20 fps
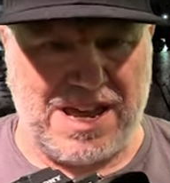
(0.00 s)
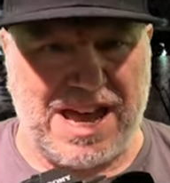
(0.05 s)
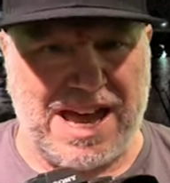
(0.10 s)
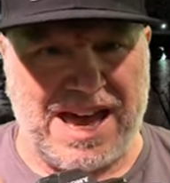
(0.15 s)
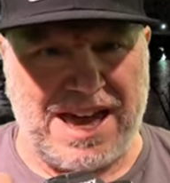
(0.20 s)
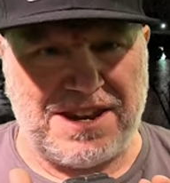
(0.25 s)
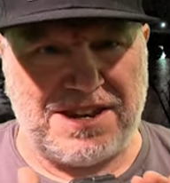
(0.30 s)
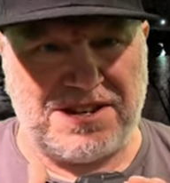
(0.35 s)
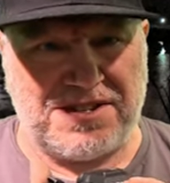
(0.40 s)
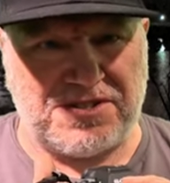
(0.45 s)

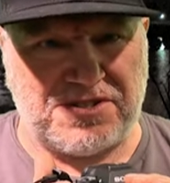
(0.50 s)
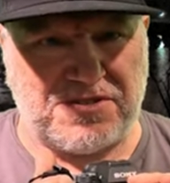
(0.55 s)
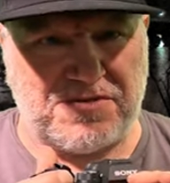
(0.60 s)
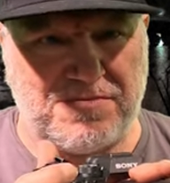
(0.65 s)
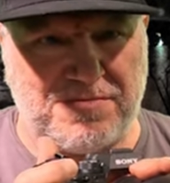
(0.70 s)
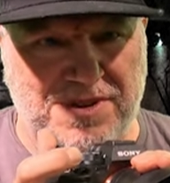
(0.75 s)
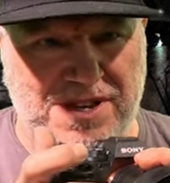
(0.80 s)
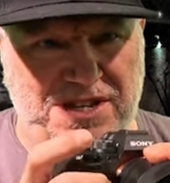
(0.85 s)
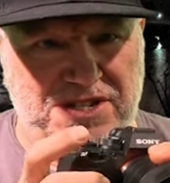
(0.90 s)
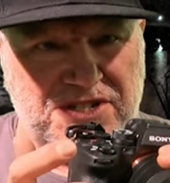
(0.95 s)
added to
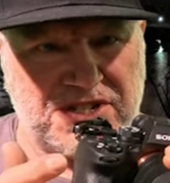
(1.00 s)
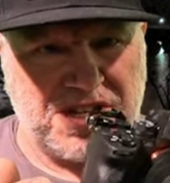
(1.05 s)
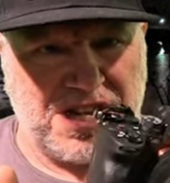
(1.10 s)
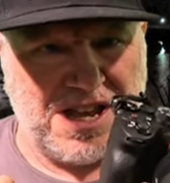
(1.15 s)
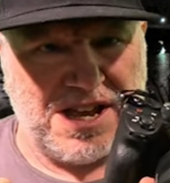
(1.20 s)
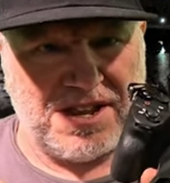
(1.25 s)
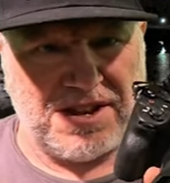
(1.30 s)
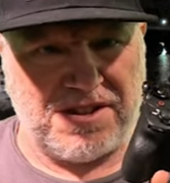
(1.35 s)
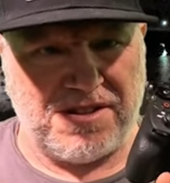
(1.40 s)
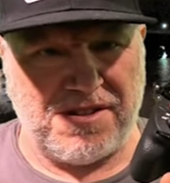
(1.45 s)
my
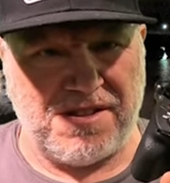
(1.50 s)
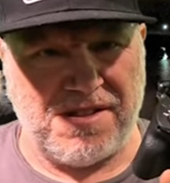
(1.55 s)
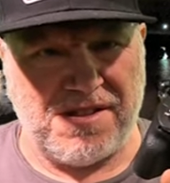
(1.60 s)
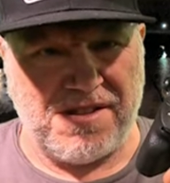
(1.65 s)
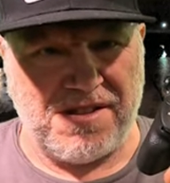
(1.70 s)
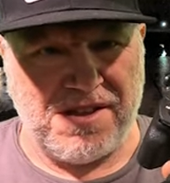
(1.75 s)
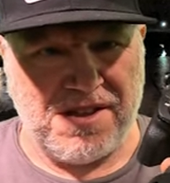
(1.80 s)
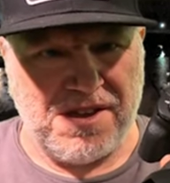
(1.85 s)
channel.